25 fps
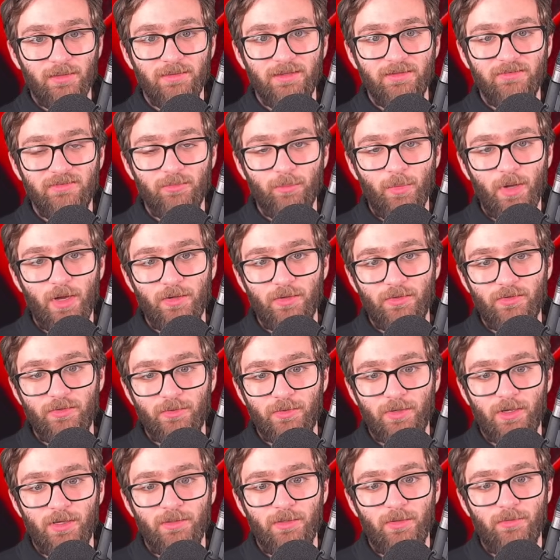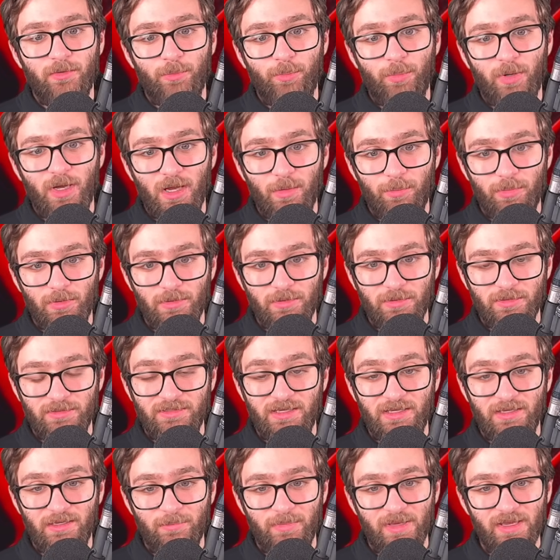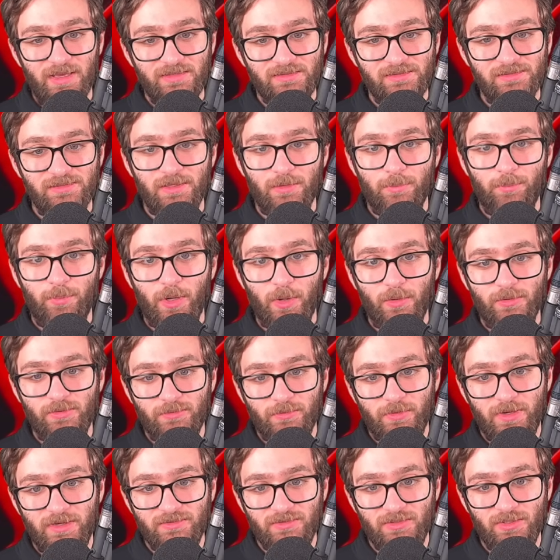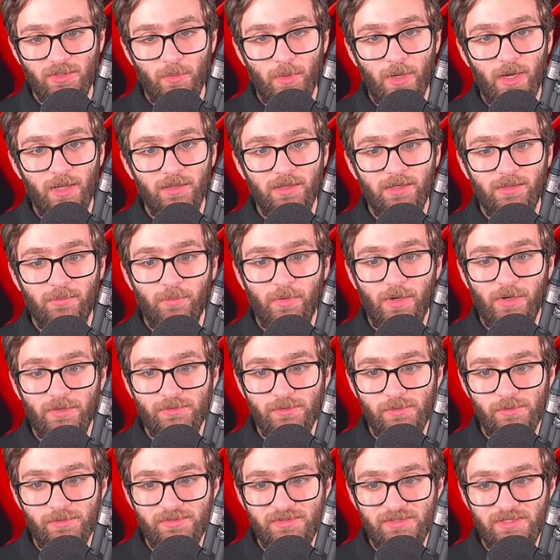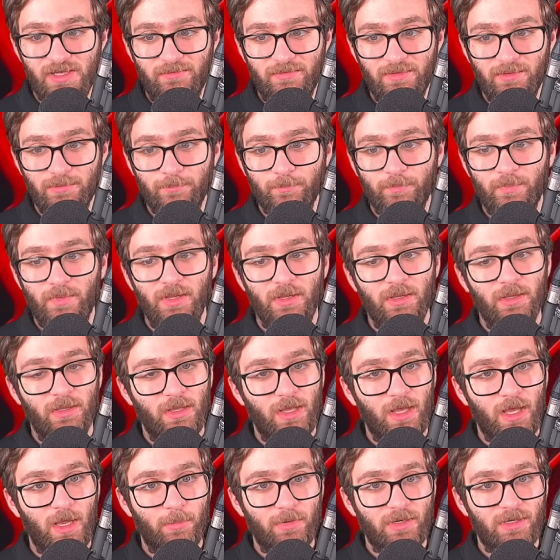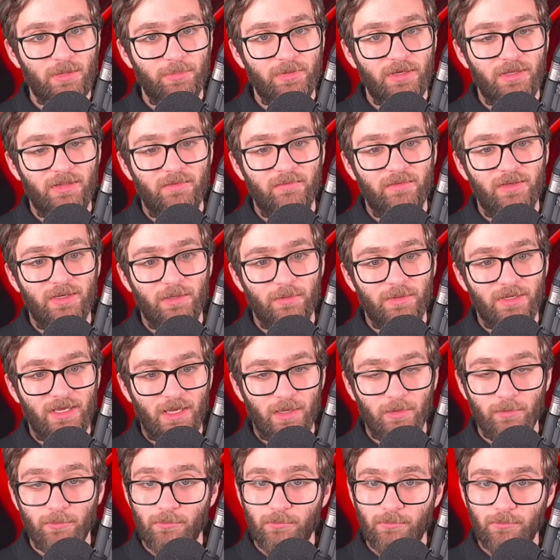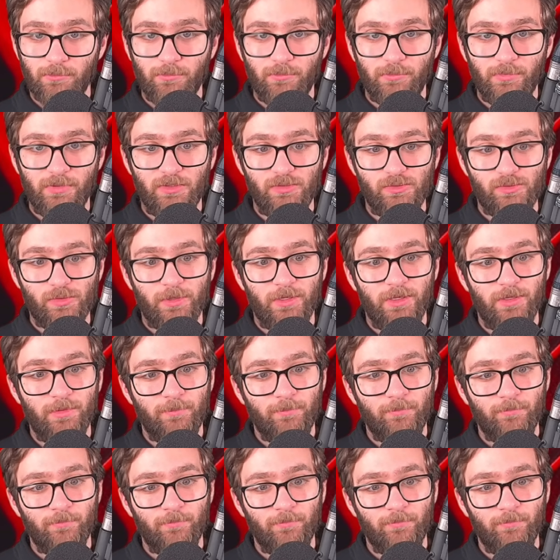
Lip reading: let's monitor another popular database, PostgreSQL in Module 7. I'm going to play the video now. Enjoy.